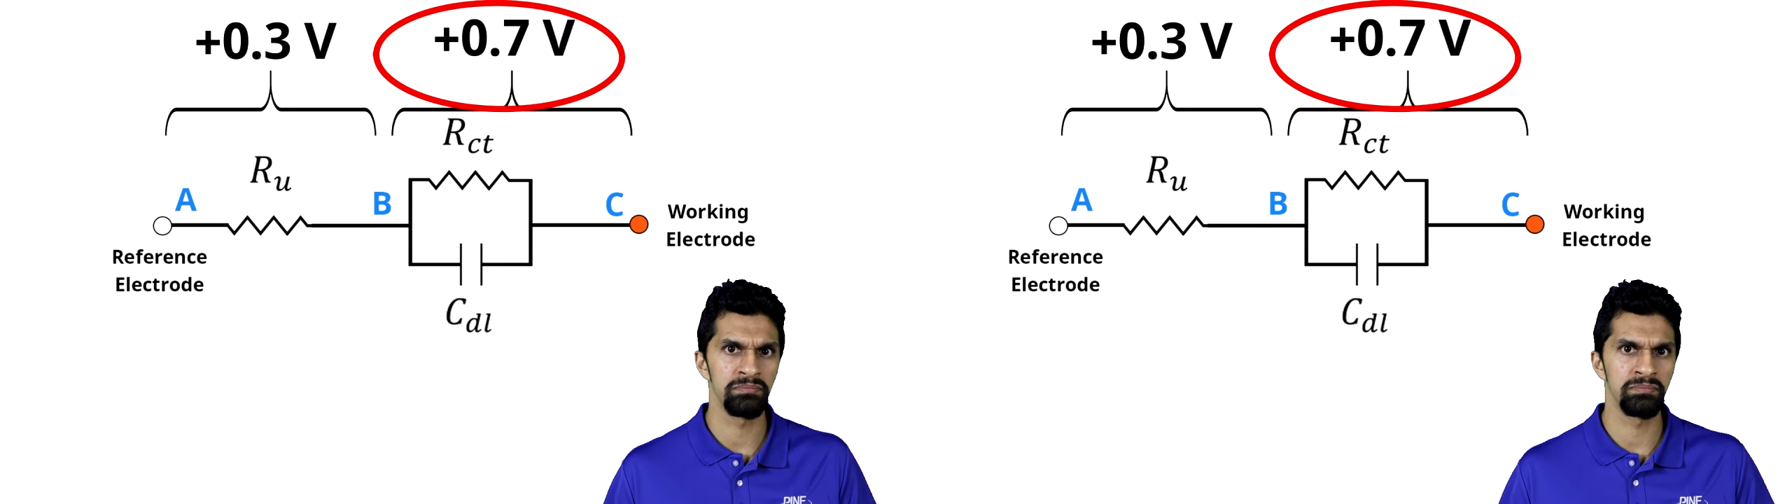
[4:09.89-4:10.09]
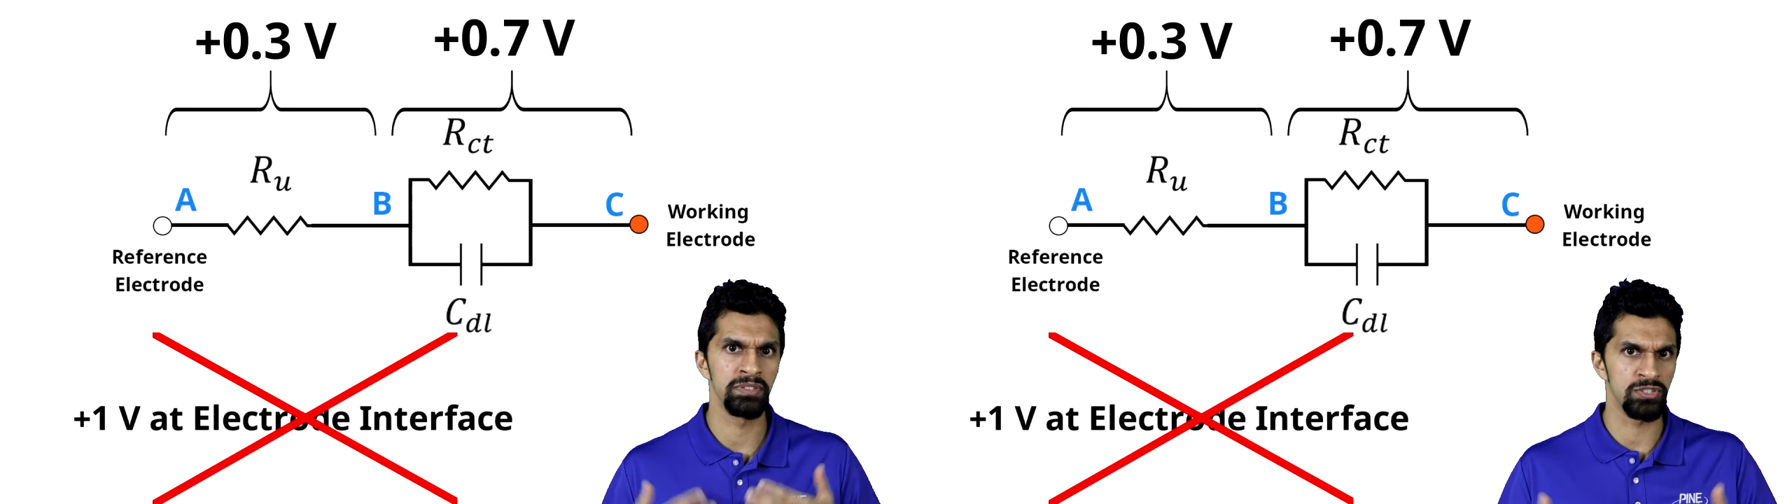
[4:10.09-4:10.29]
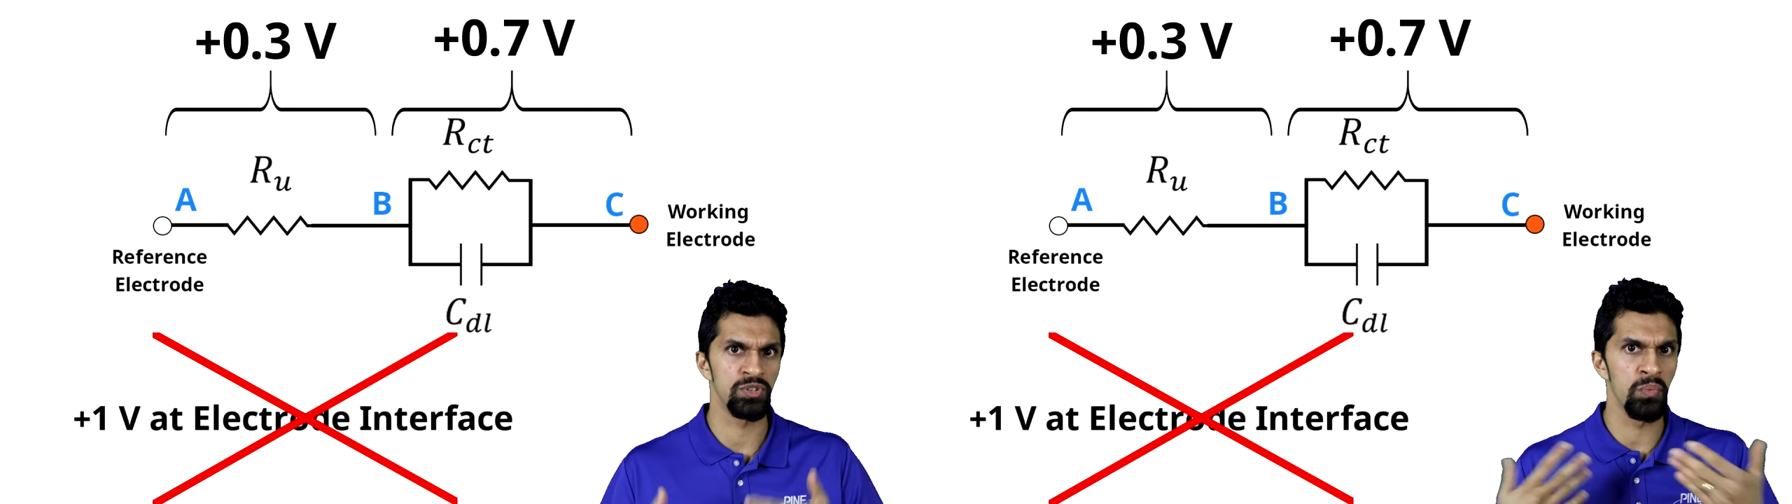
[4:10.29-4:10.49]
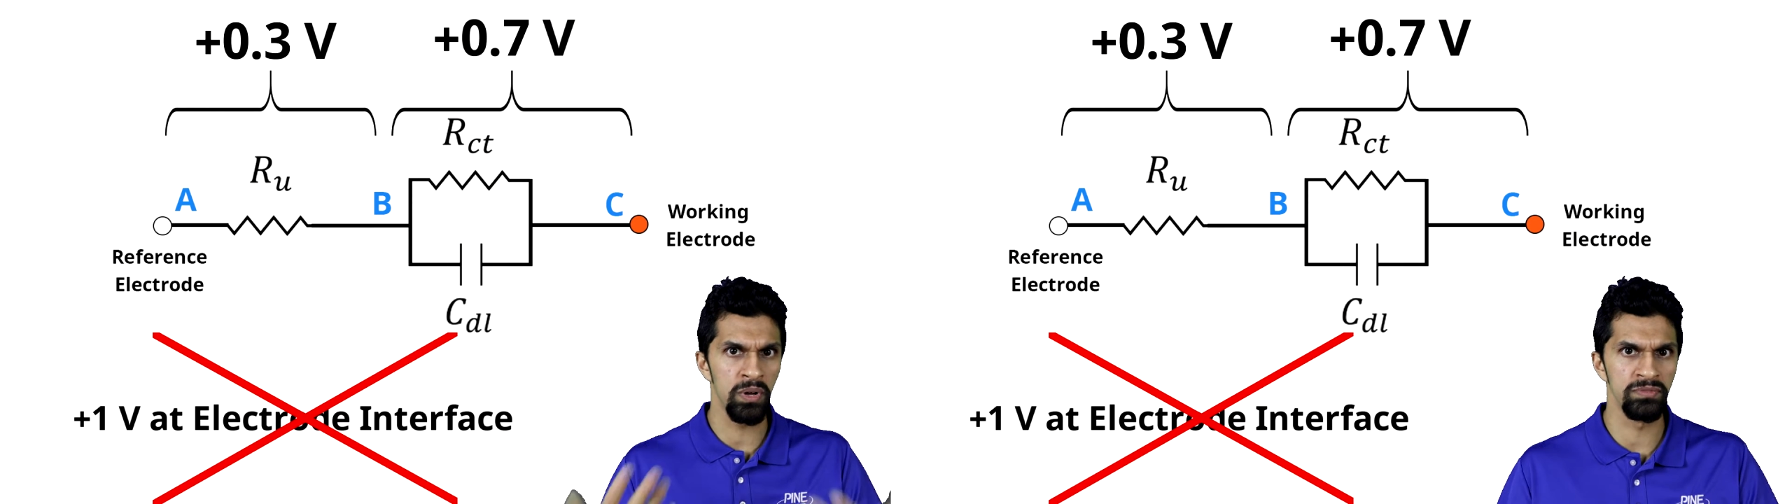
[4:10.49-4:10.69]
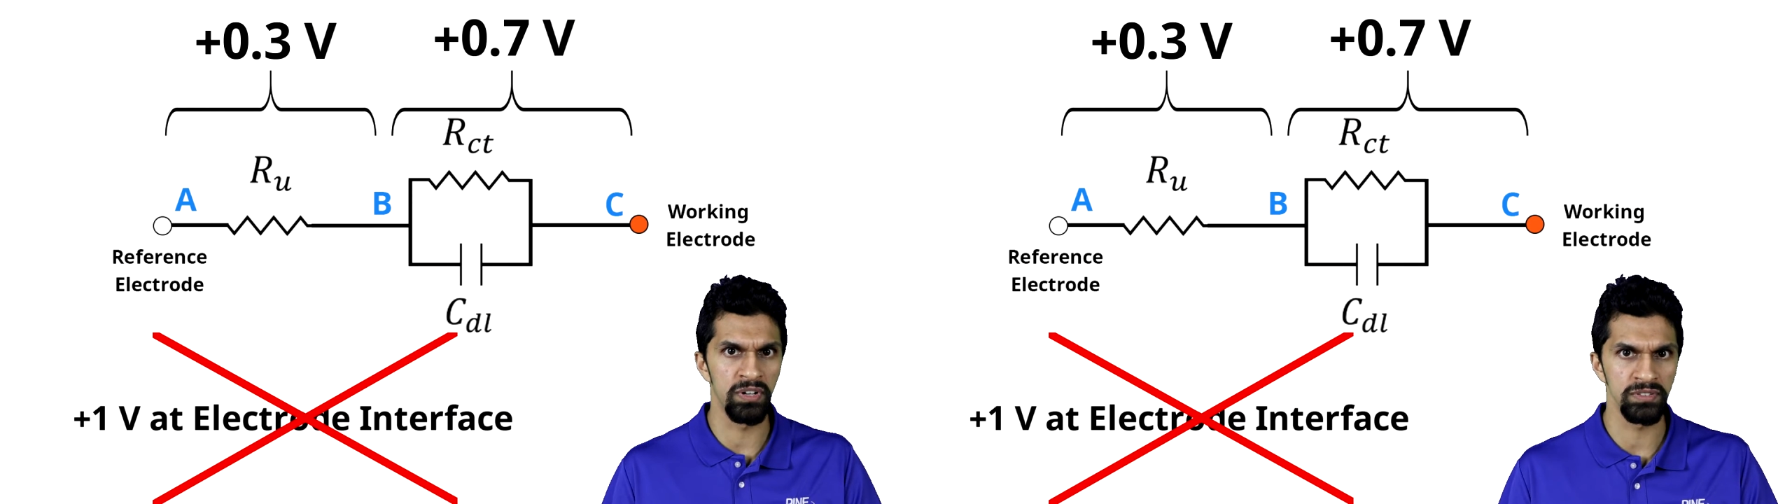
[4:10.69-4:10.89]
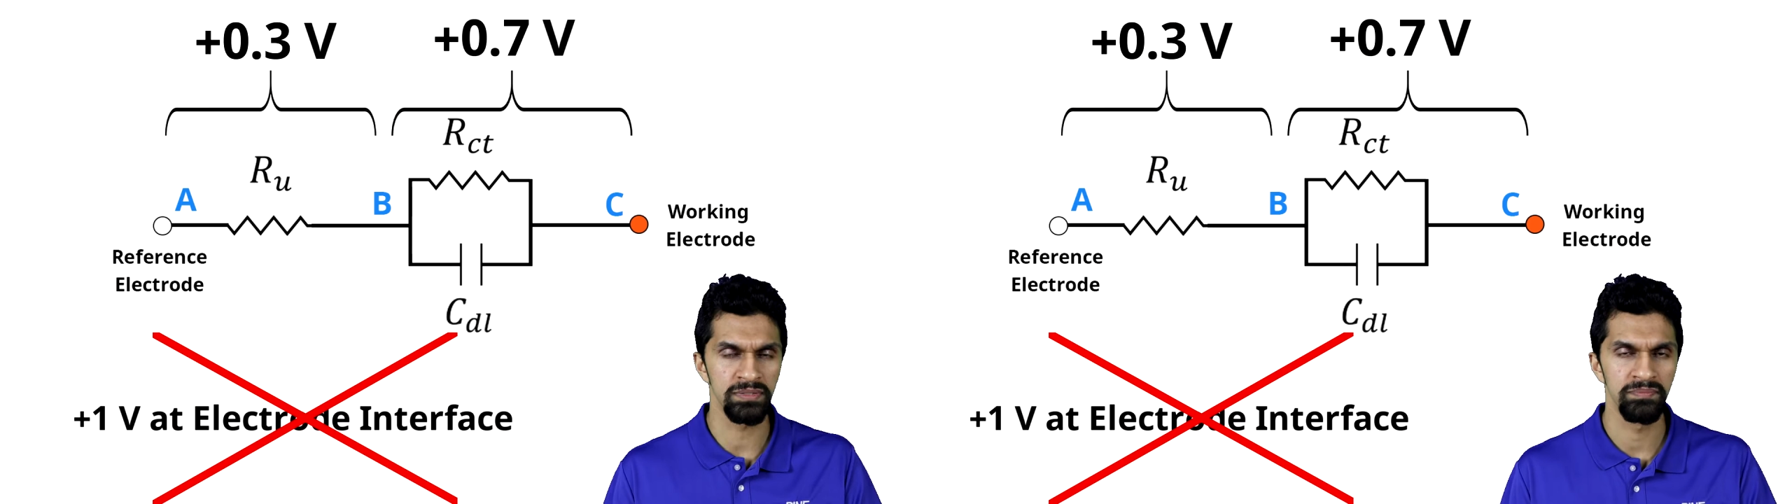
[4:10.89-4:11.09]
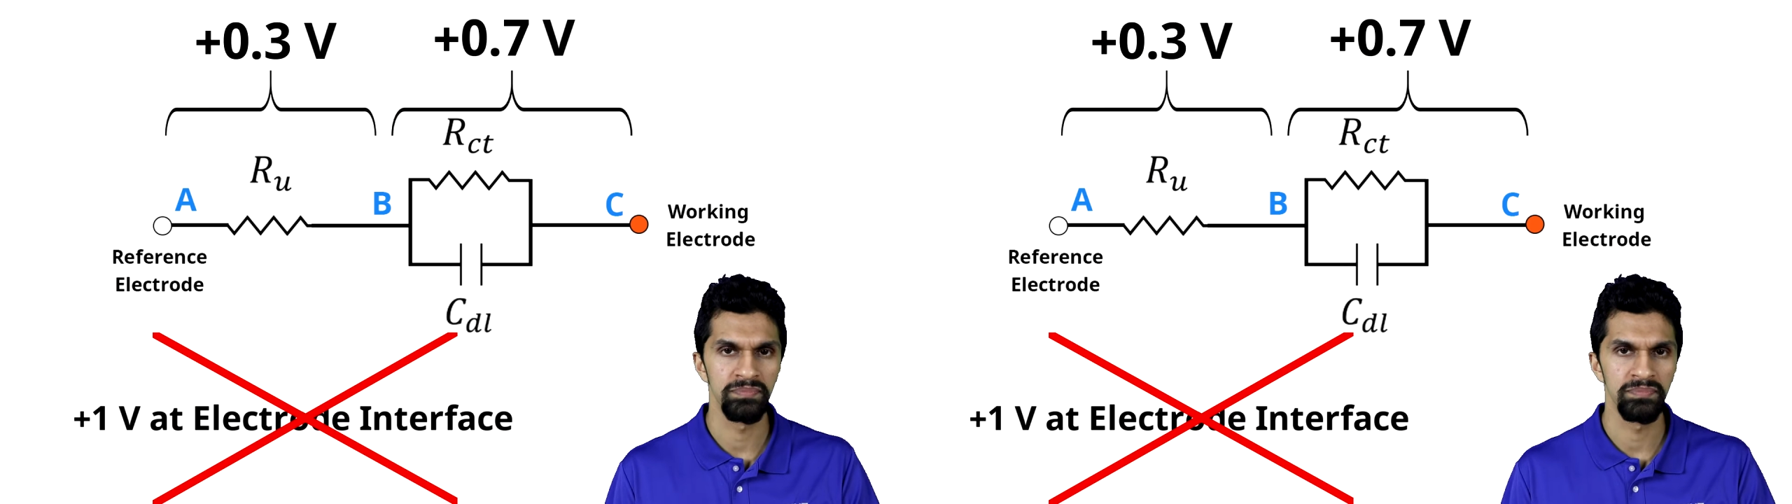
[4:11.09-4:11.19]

+1 volt.